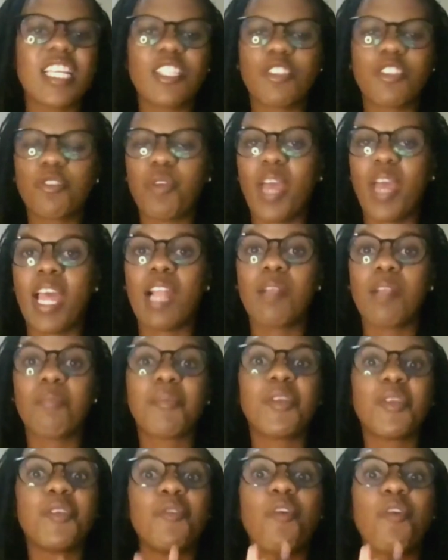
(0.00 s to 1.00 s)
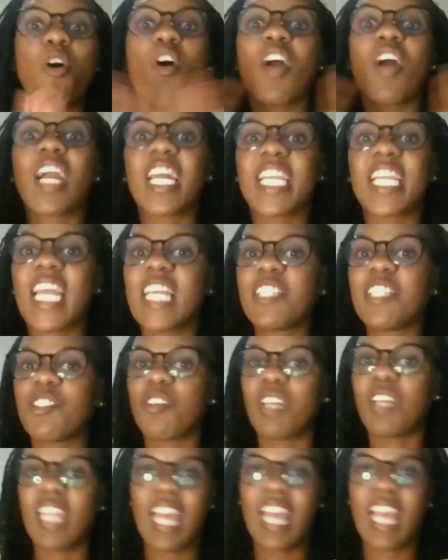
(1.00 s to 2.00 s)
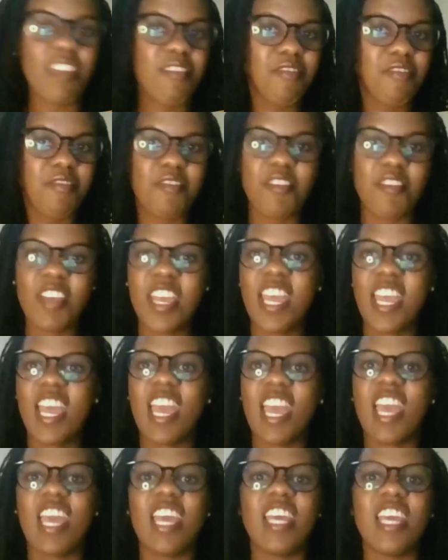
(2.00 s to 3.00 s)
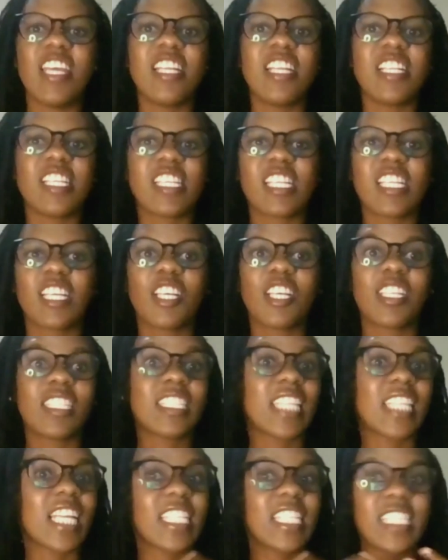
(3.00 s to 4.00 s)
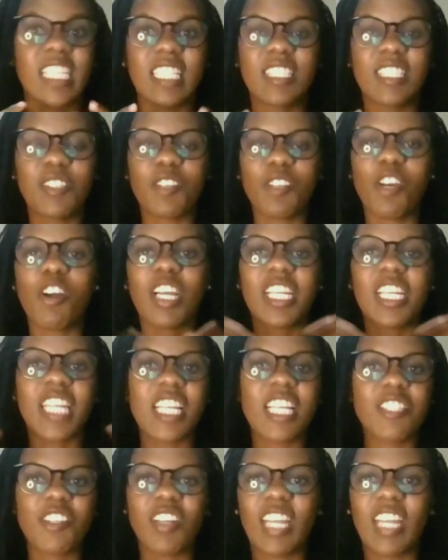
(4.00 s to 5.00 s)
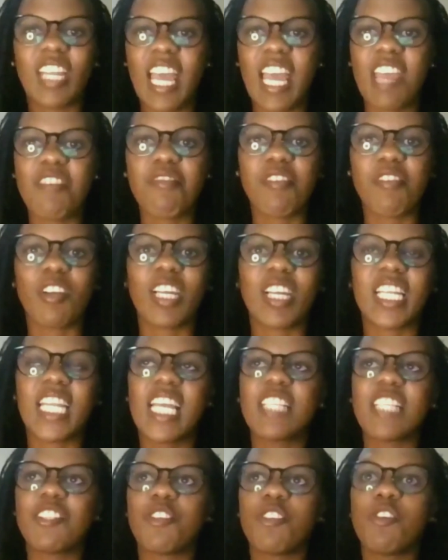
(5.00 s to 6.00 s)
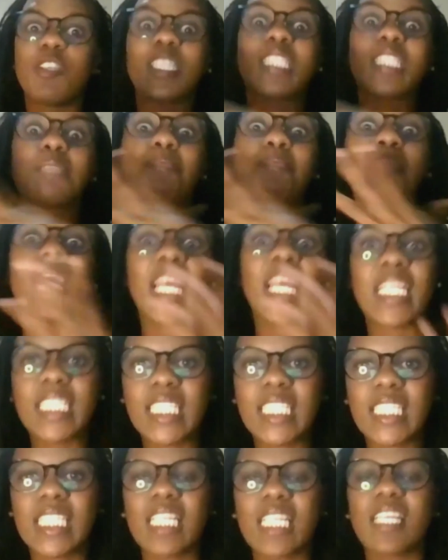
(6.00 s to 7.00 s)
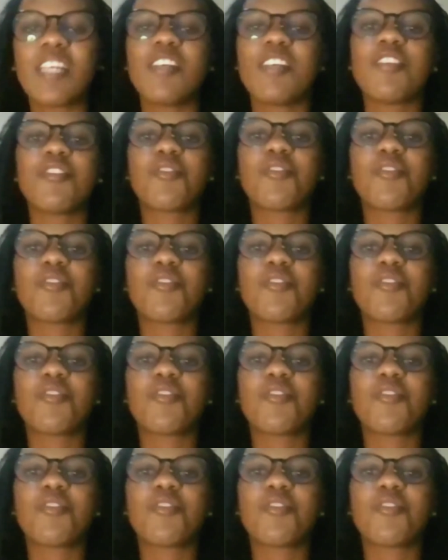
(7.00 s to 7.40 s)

things to help you organize your life and so organize your life, organize your space.